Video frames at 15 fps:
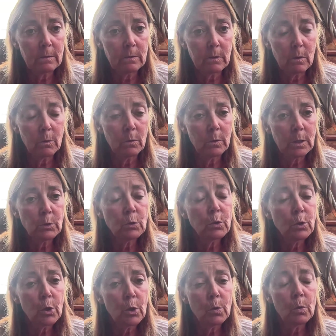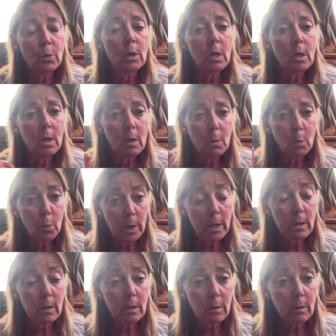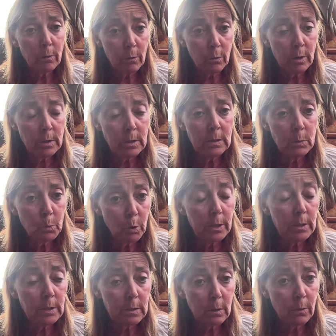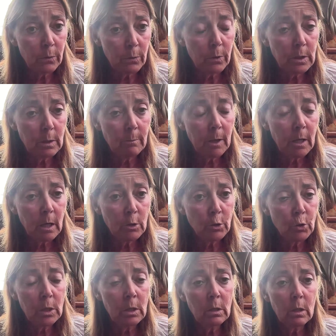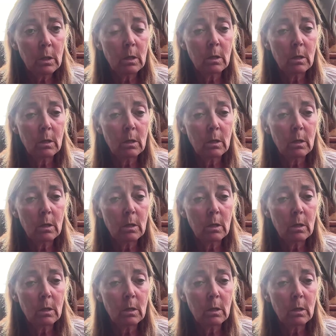So you need to know where the authorities, what is the authority in my country,